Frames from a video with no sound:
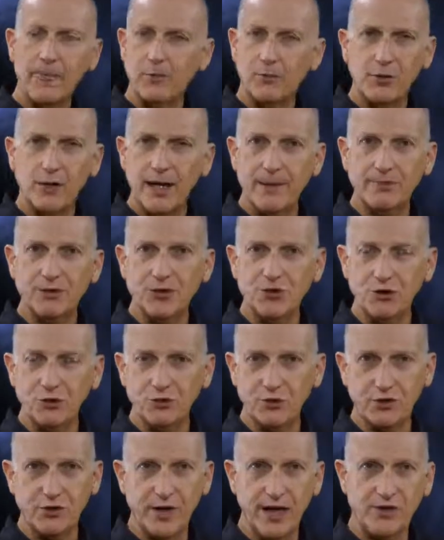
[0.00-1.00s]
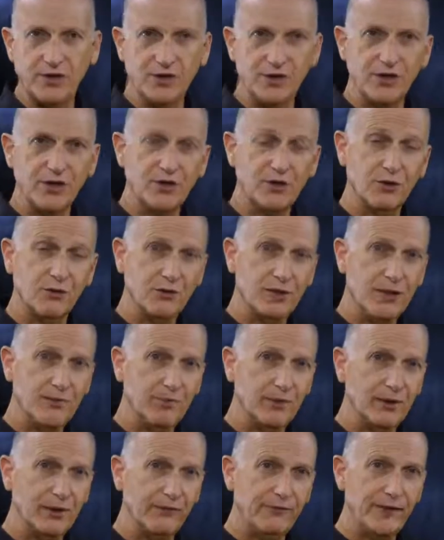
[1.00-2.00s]
Perhaps no tragedy so
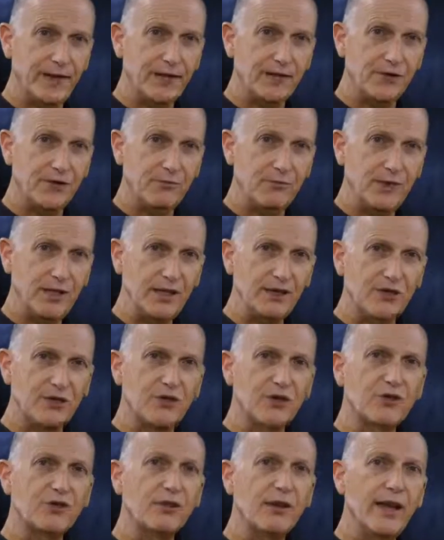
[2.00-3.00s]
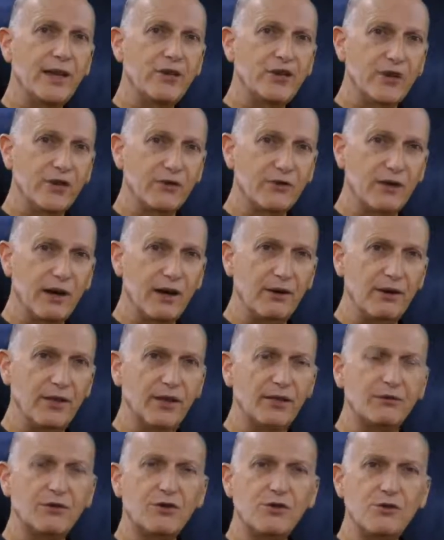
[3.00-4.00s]
deeply affected me as the tragic
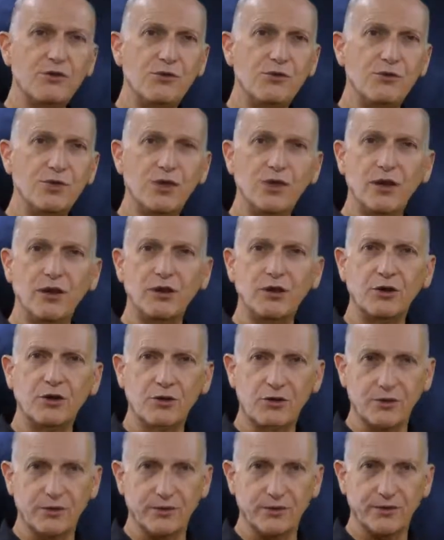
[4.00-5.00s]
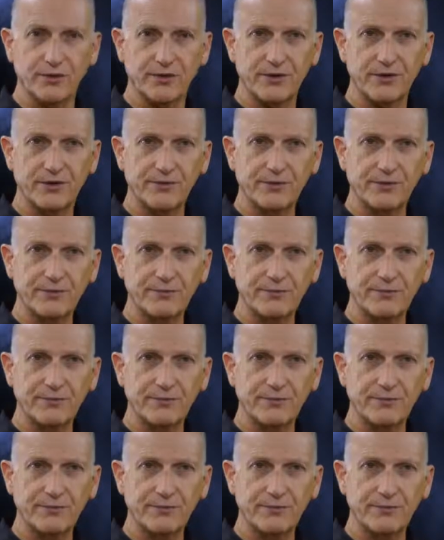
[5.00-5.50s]
drowning of two young girls.